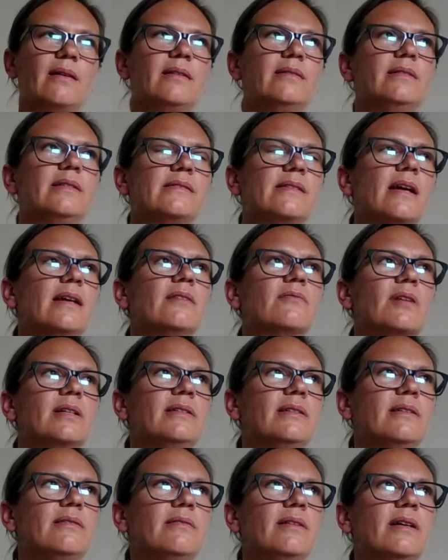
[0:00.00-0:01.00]
design
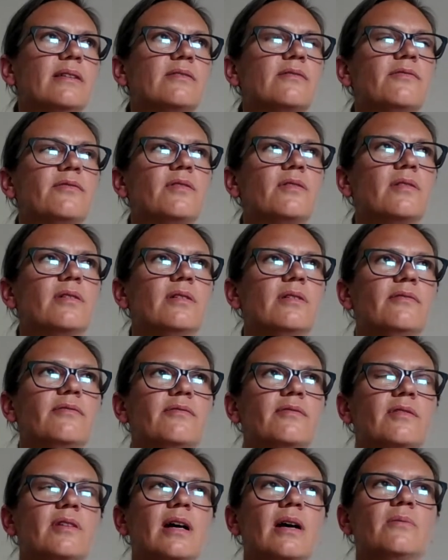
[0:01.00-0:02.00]
criteria for
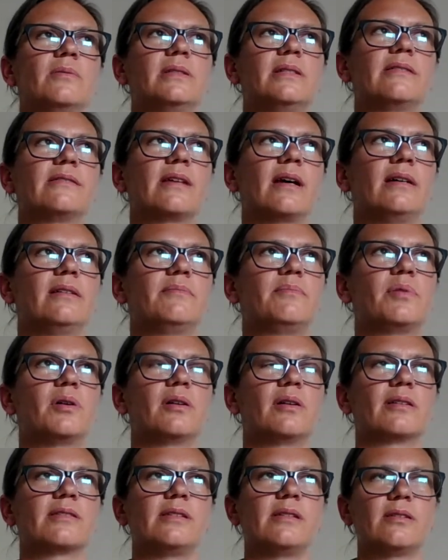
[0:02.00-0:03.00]
how we design
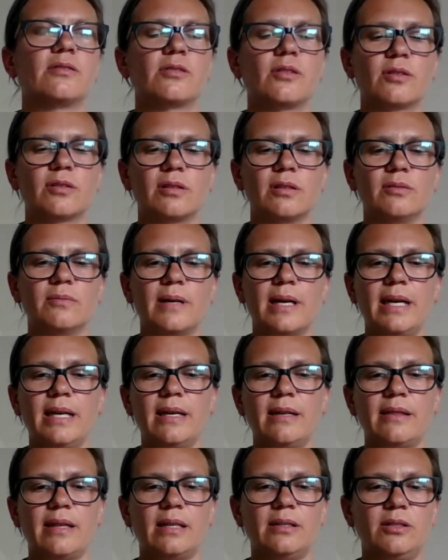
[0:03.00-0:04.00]
products in a circular way,
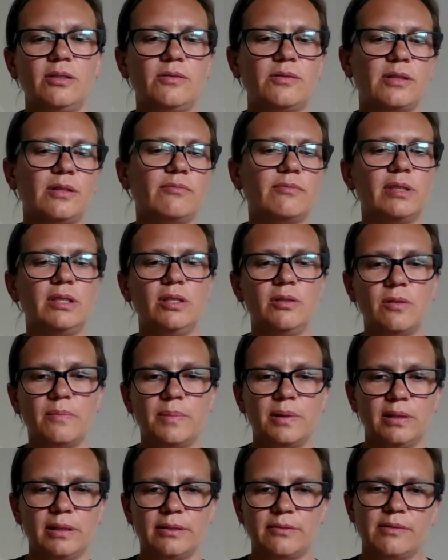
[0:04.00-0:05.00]
and then using
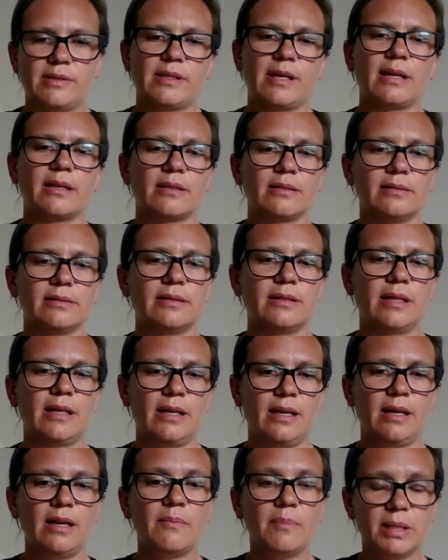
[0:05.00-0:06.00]
renewable and recycled
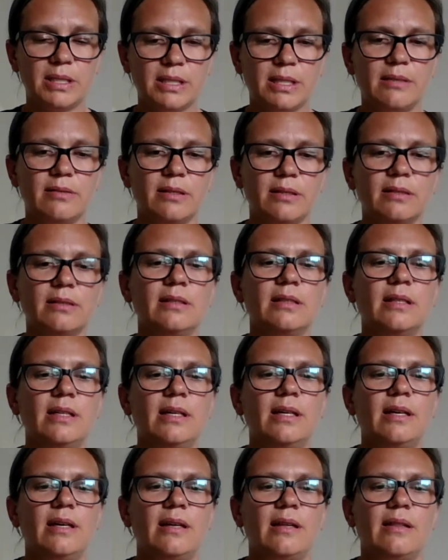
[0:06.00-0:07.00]
material,
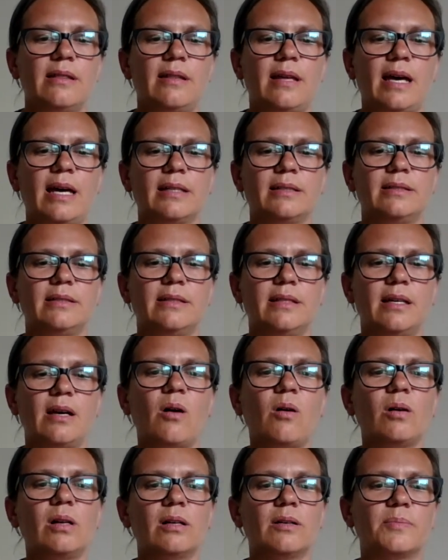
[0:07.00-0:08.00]
that
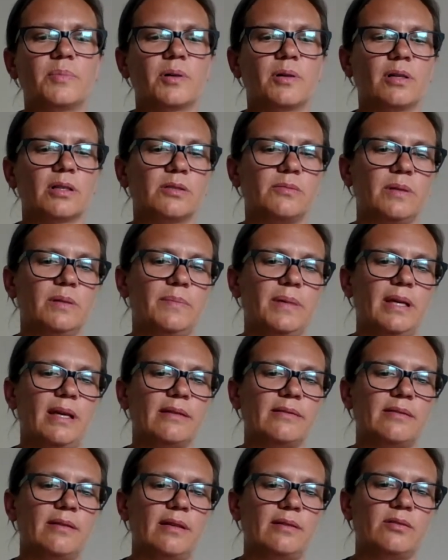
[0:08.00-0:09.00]
all our products will be
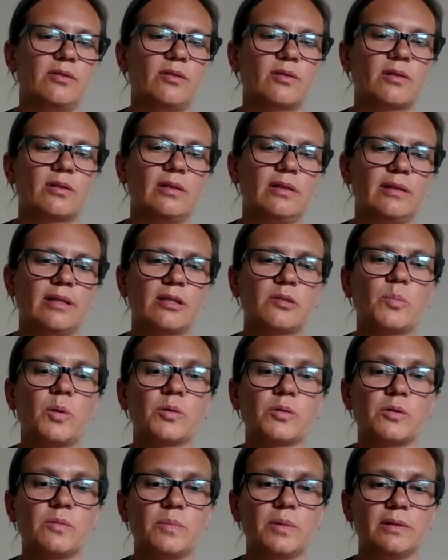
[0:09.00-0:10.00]
as circular as
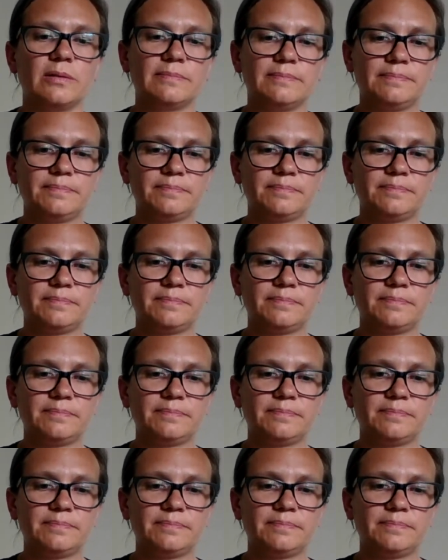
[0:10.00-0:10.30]
possible.